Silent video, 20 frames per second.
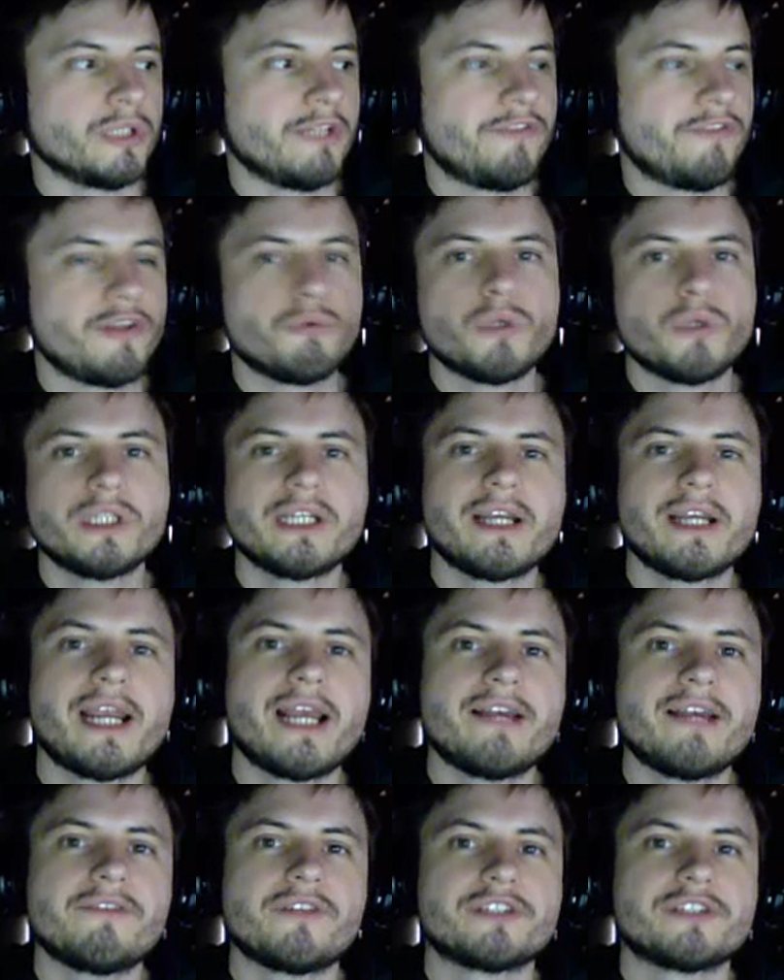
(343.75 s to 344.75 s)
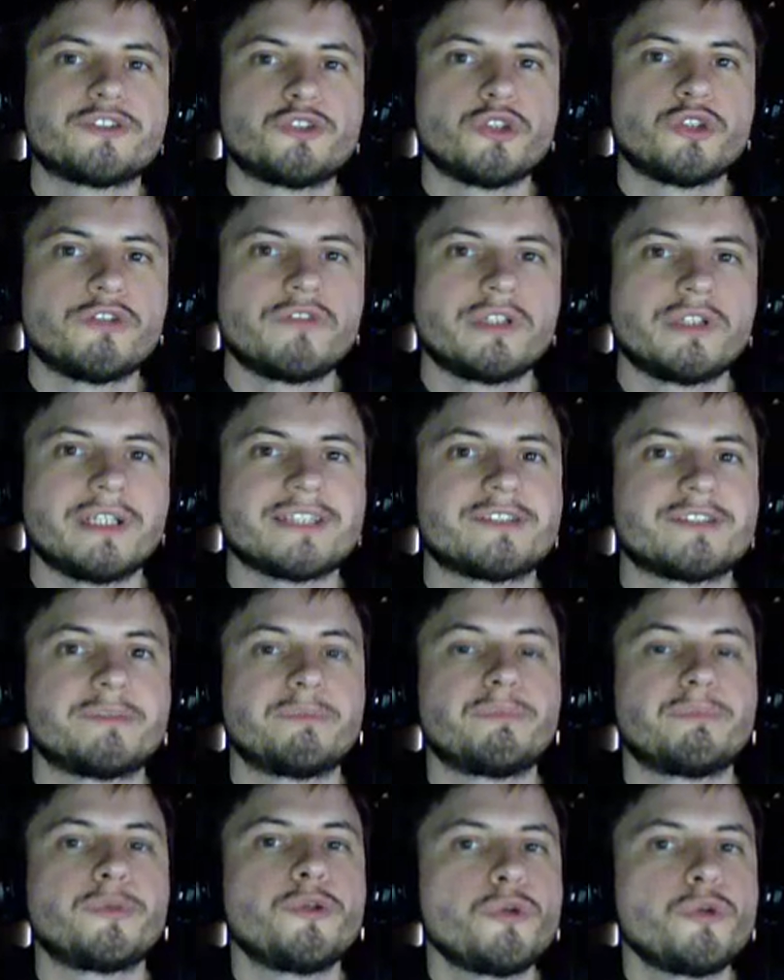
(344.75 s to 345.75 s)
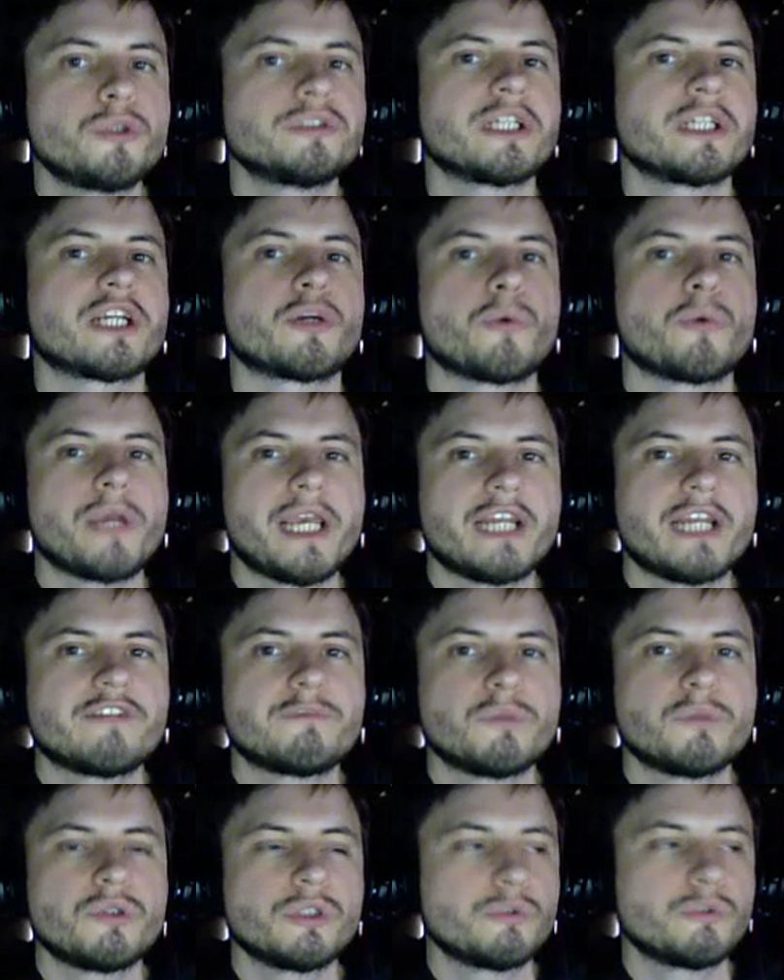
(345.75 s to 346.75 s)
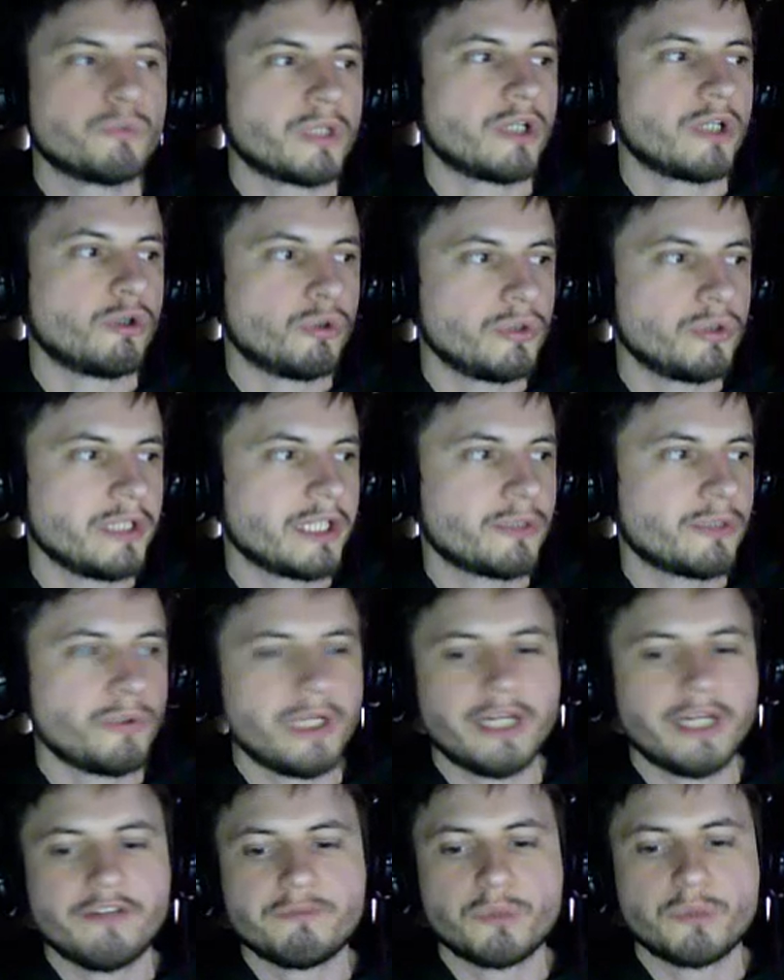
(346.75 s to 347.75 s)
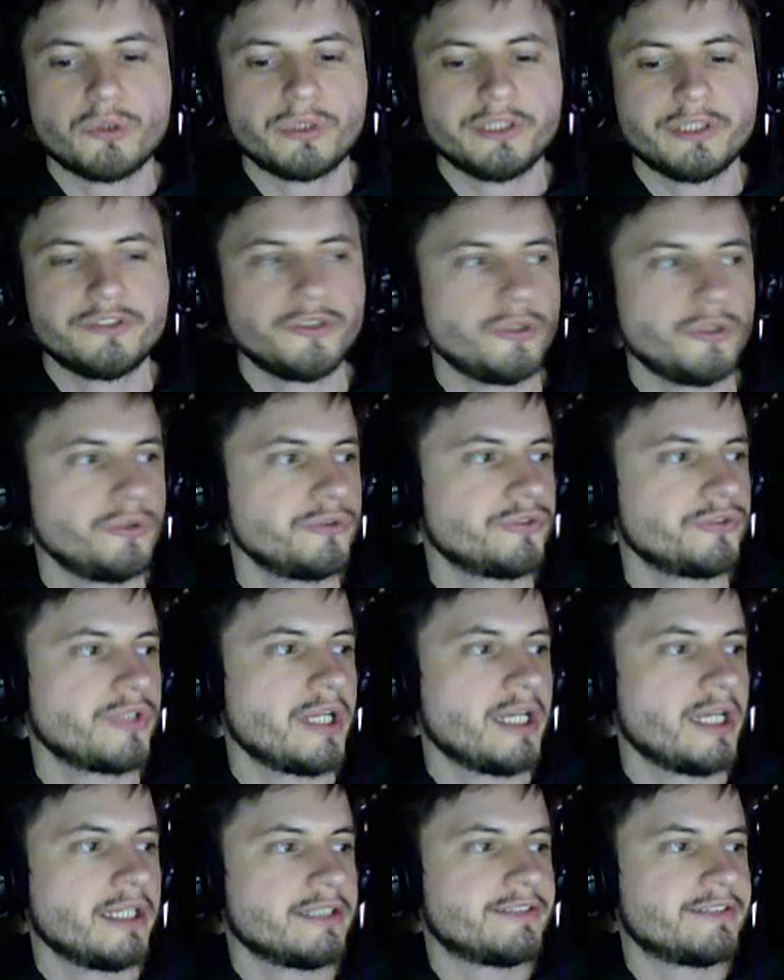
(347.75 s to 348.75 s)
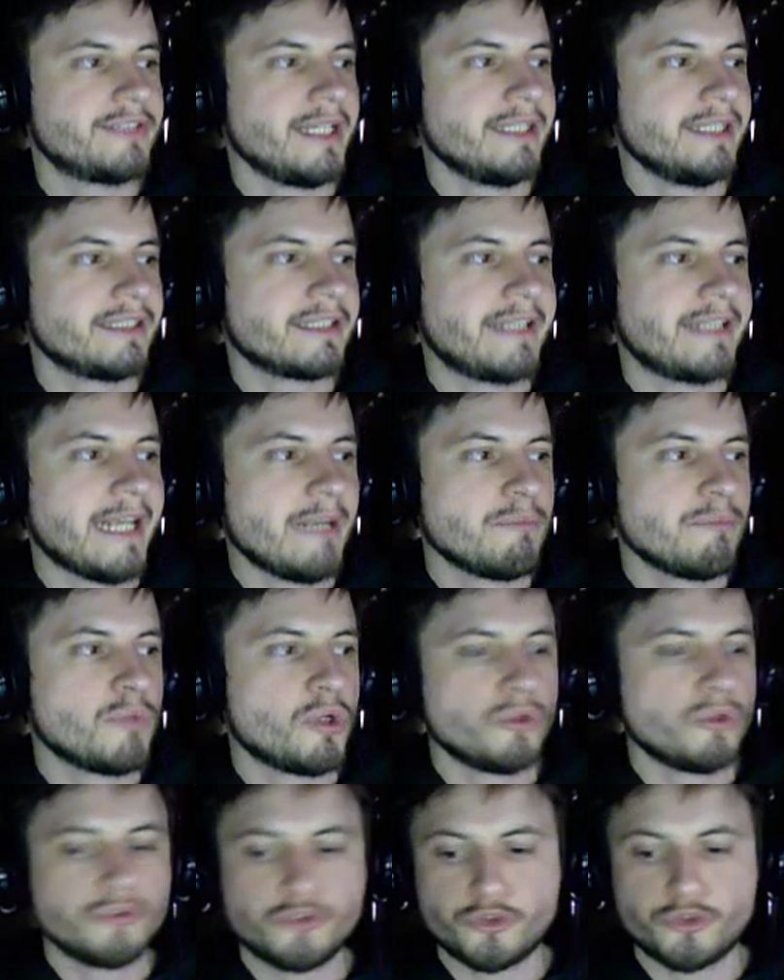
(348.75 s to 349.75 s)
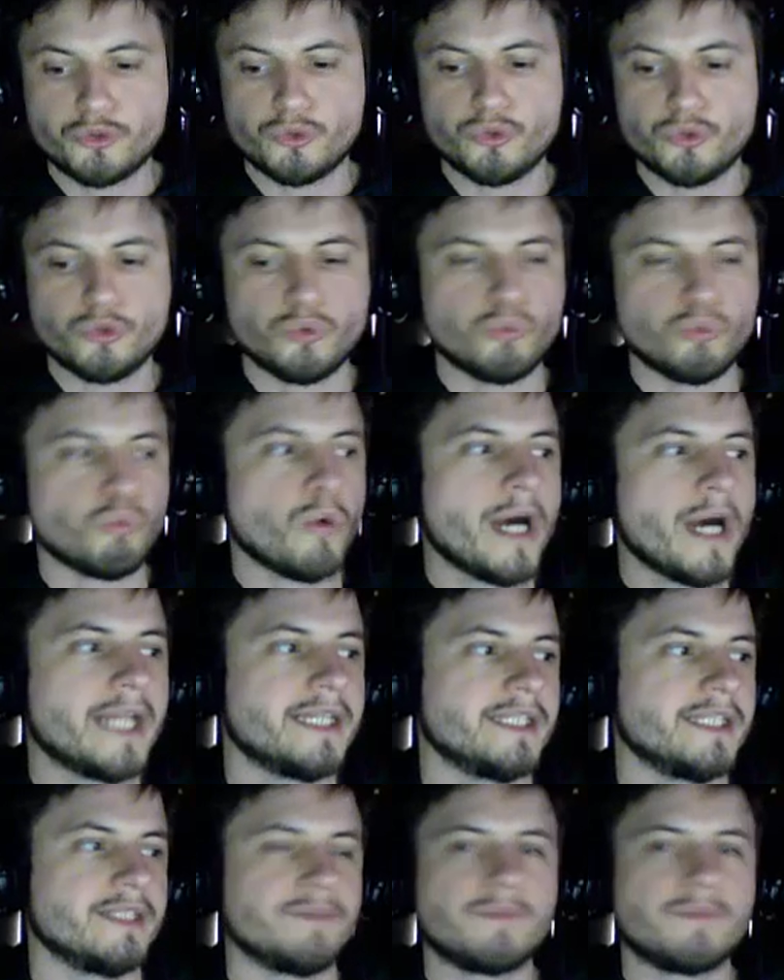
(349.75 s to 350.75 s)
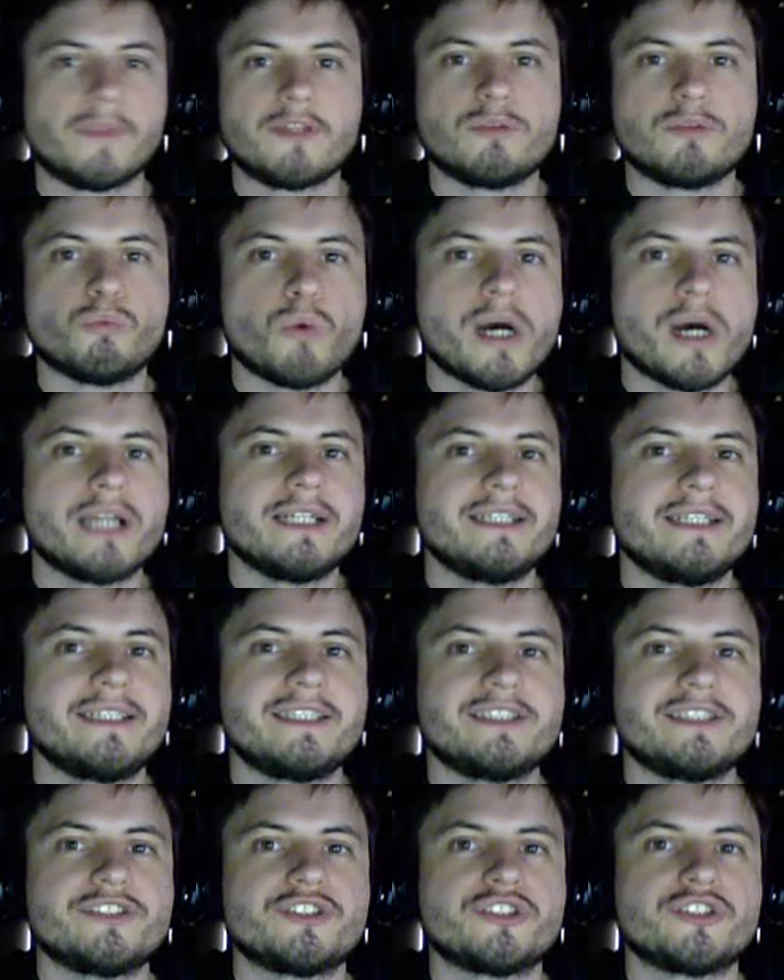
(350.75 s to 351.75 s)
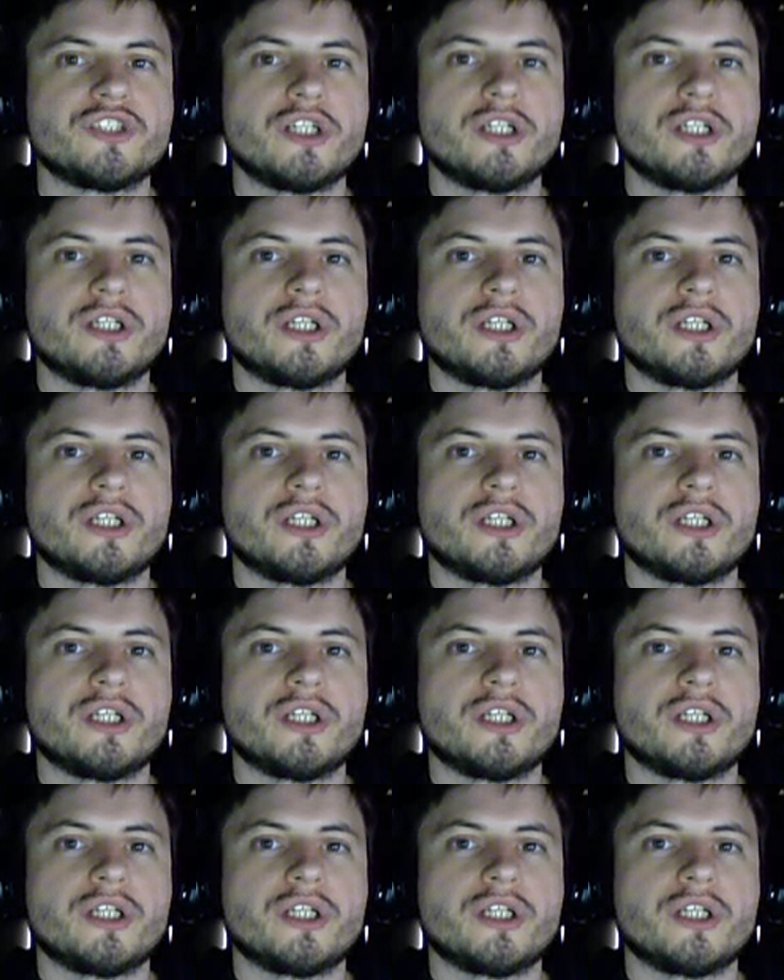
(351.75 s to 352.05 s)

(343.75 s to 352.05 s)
If you want to have a server that's purely creative mode, where only creative mode is used, set game mode to 1. 1 is